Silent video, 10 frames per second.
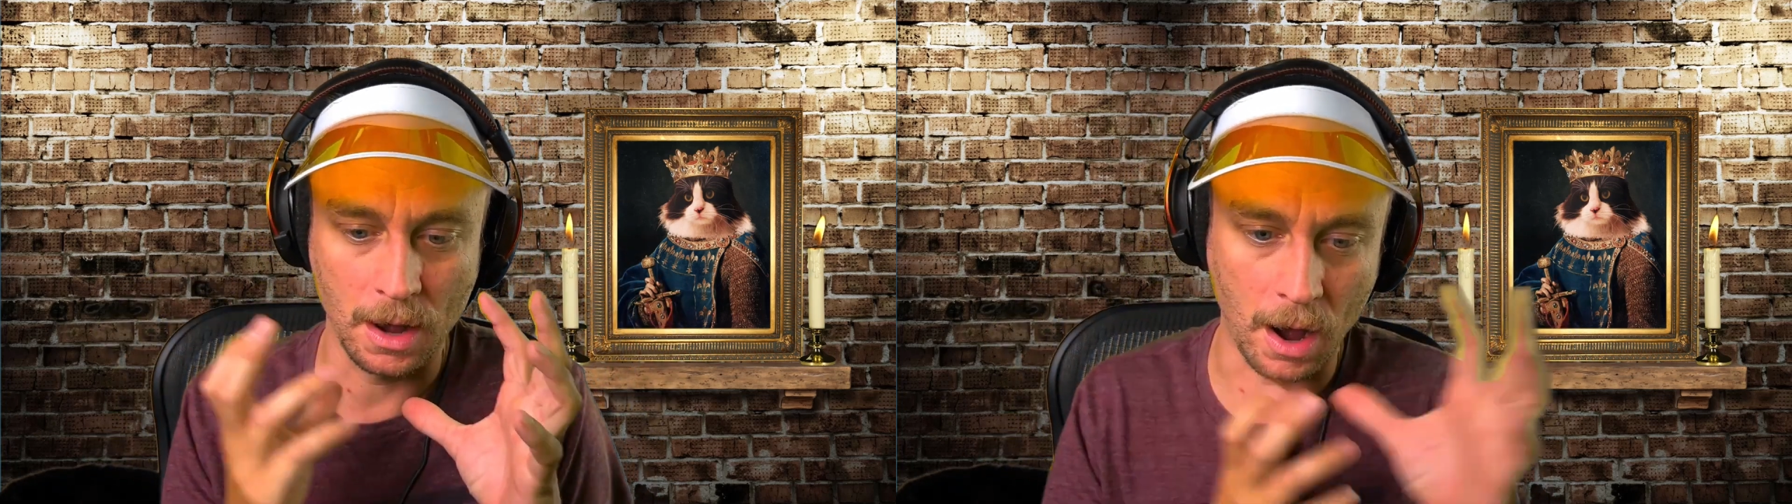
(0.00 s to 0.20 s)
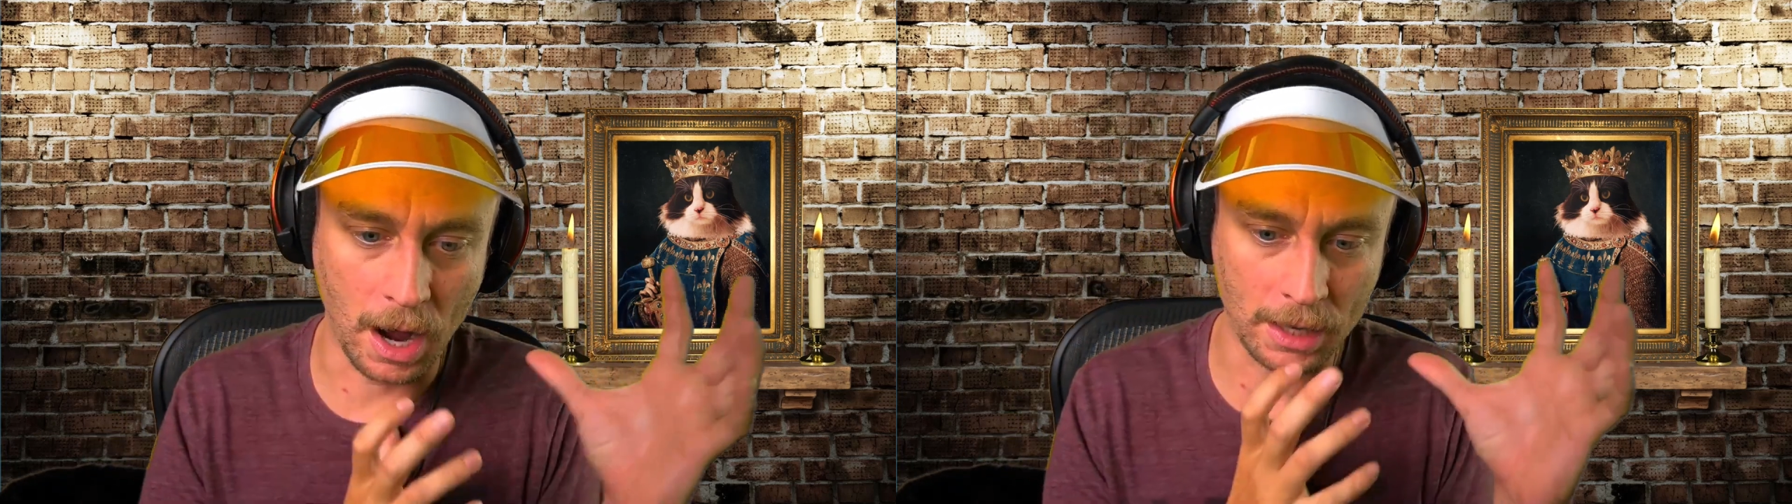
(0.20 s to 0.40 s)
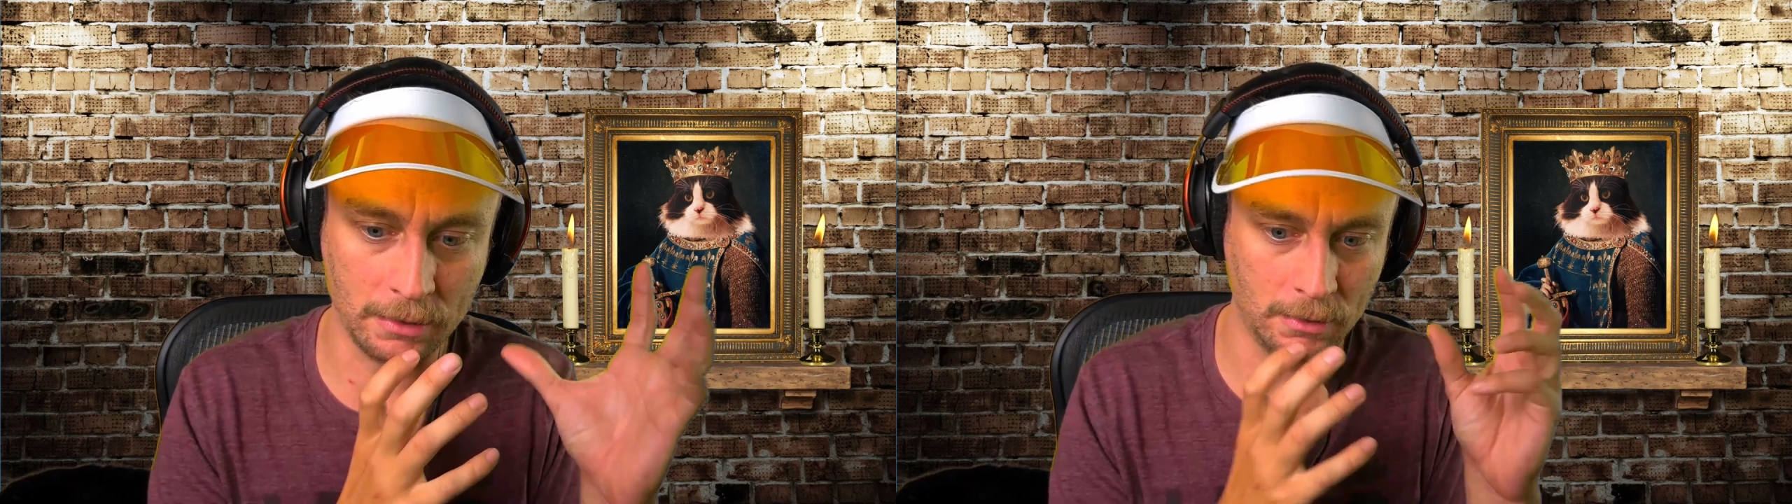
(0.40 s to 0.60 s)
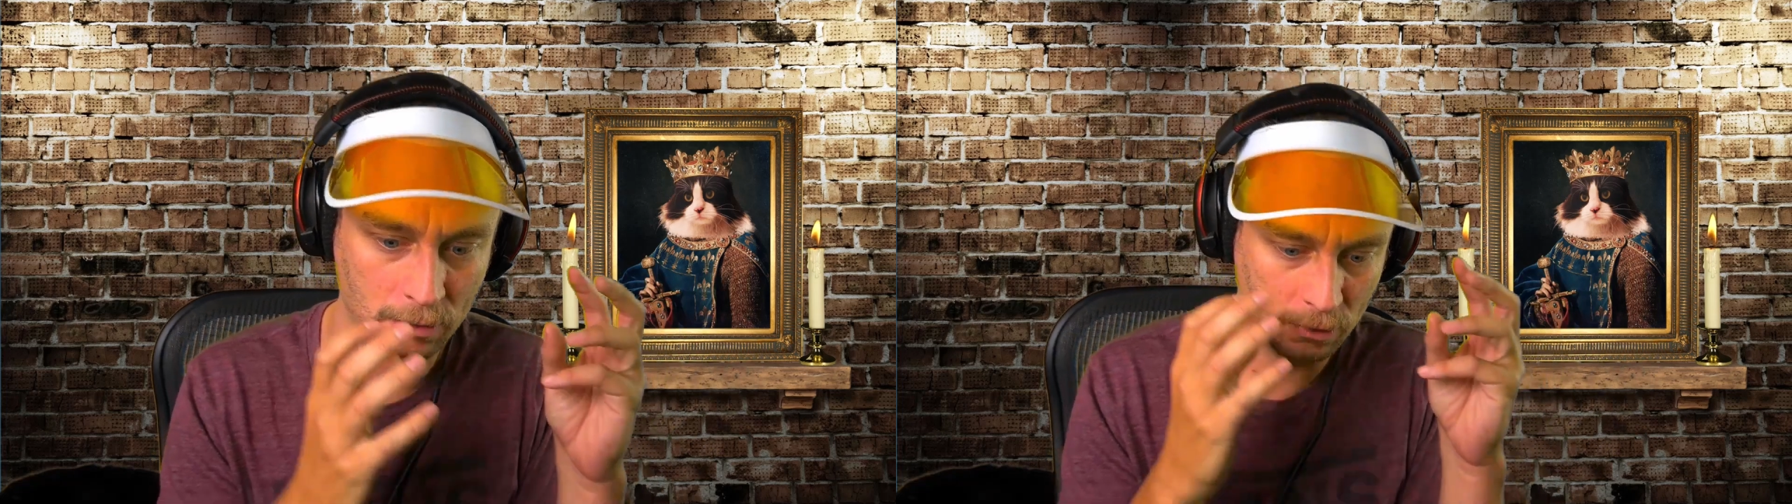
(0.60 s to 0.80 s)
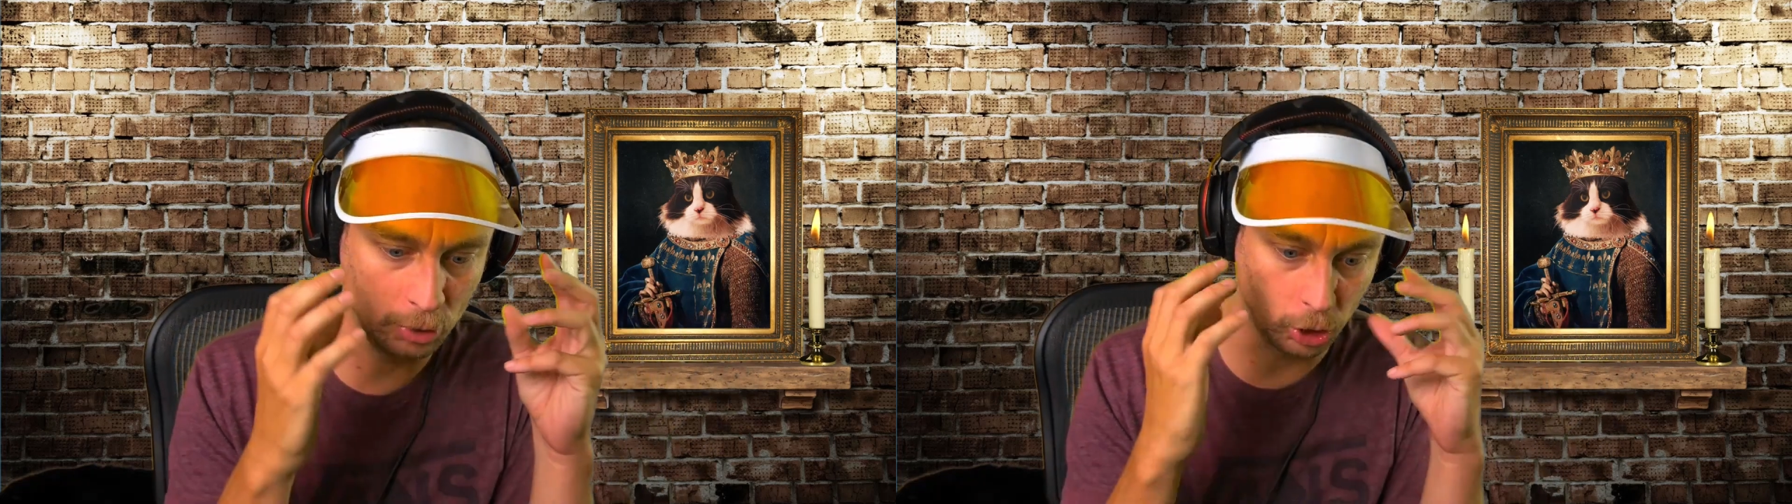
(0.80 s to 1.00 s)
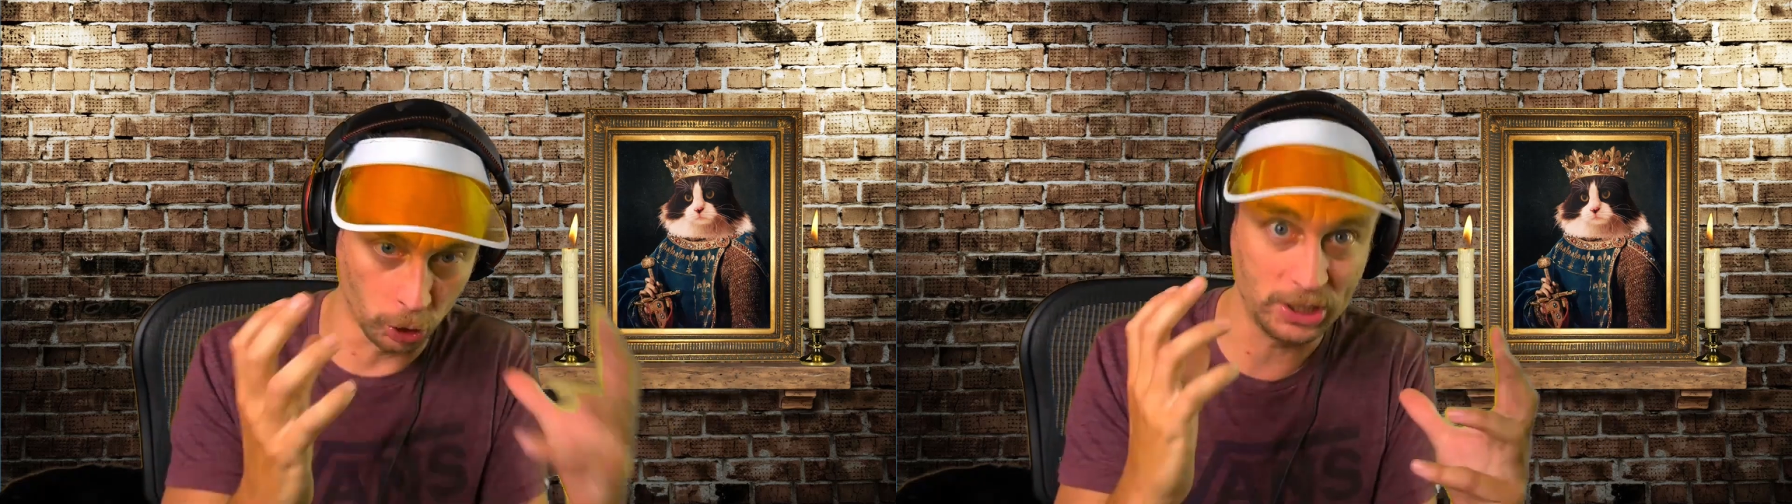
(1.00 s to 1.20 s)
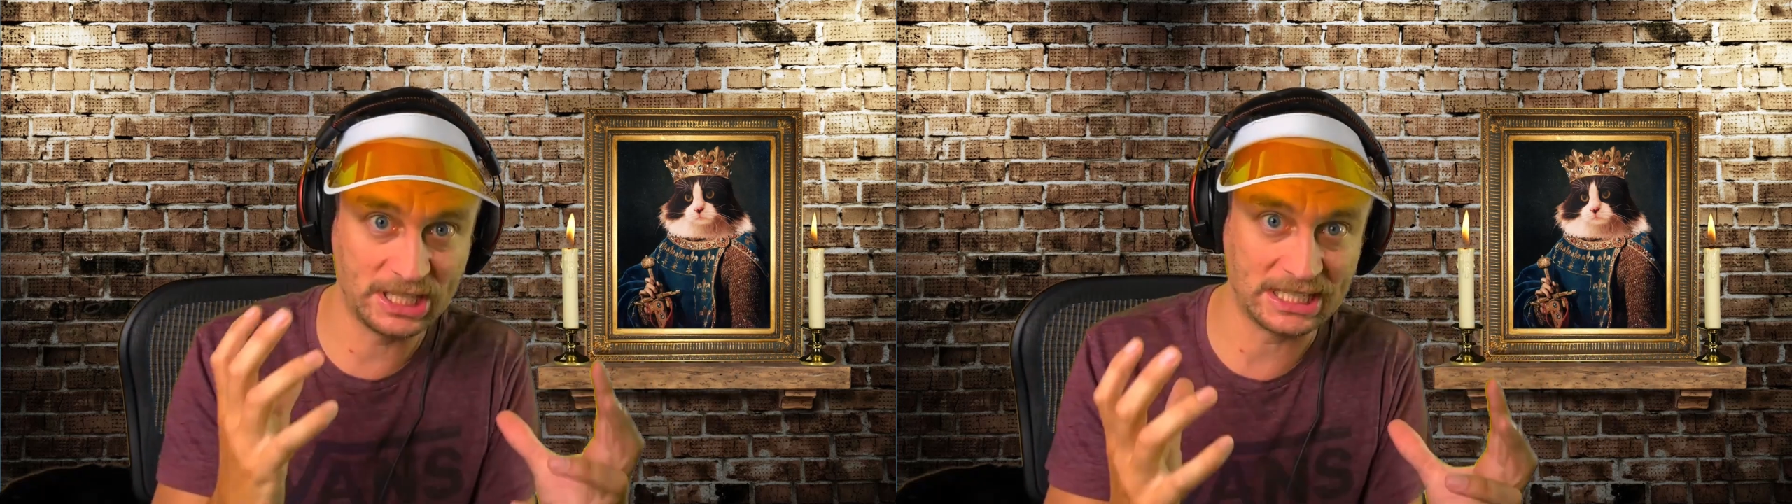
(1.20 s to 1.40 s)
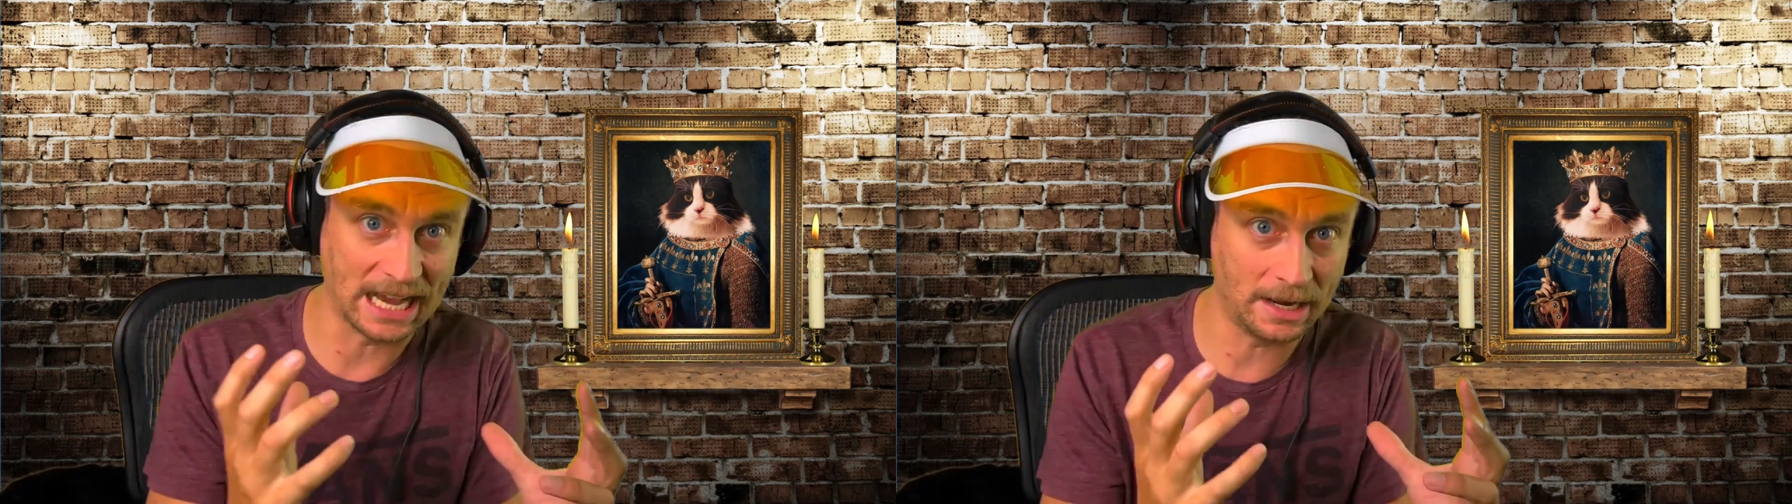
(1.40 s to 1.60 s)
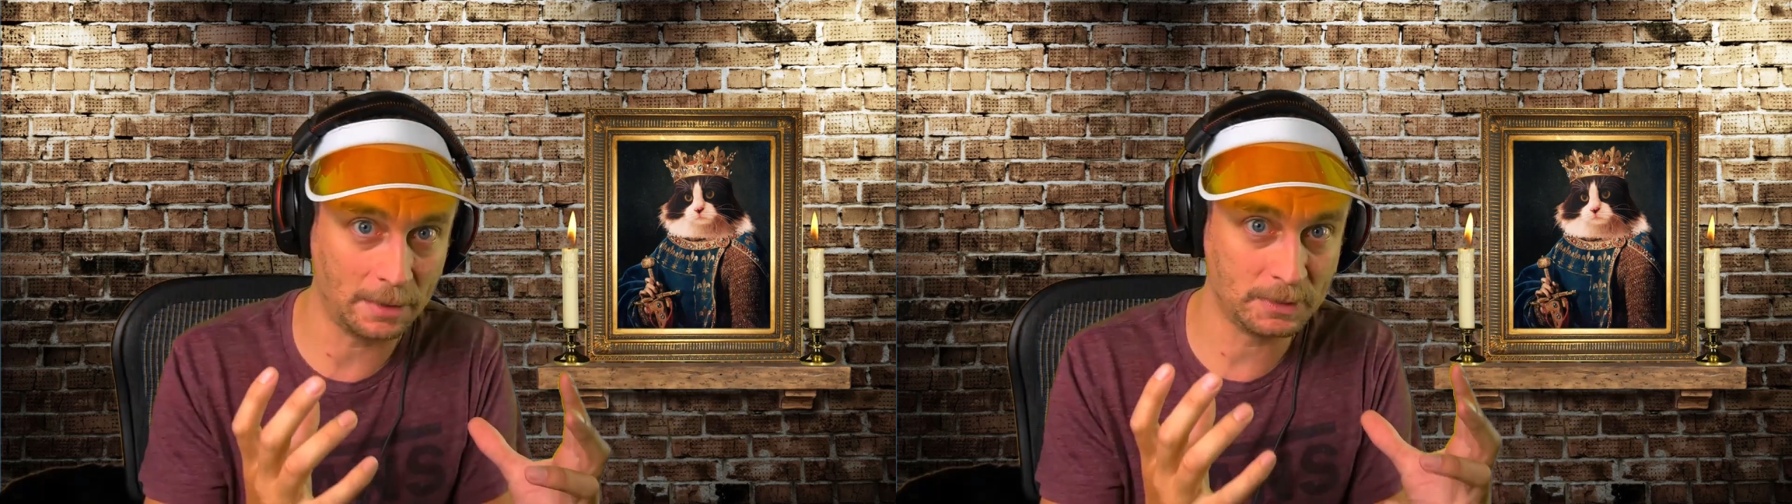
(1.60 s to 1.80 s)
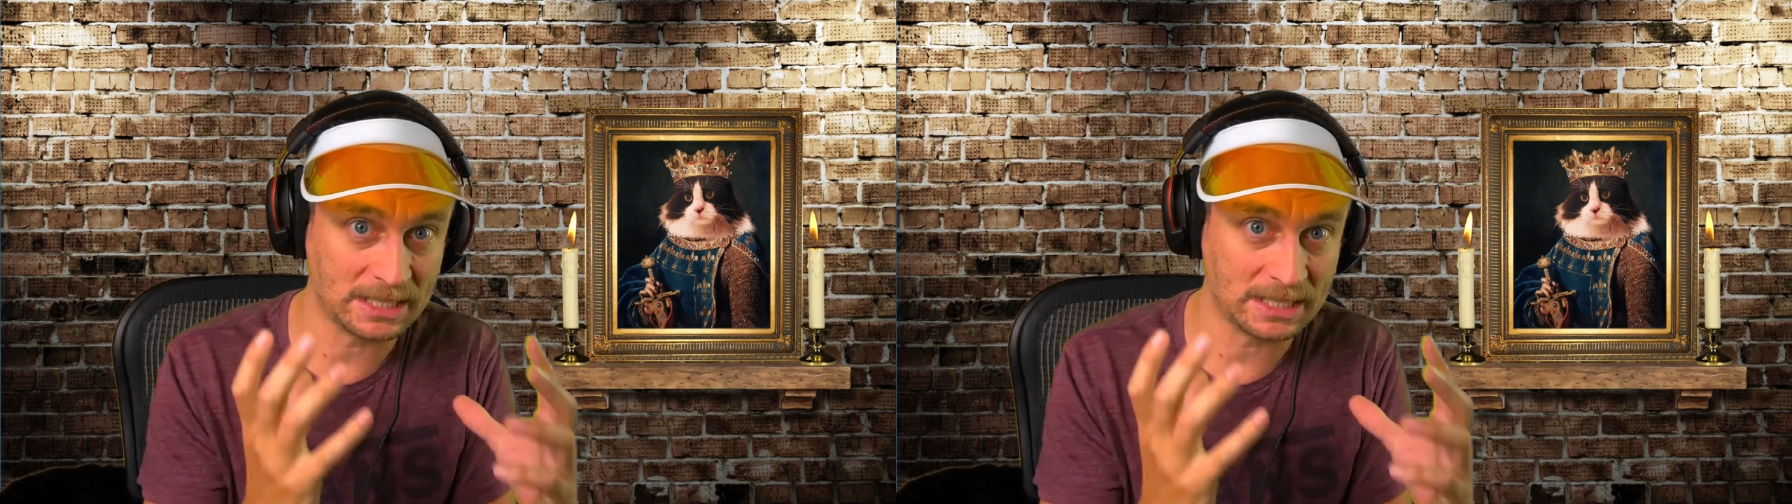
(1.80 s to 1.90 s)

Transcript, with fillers: on good setups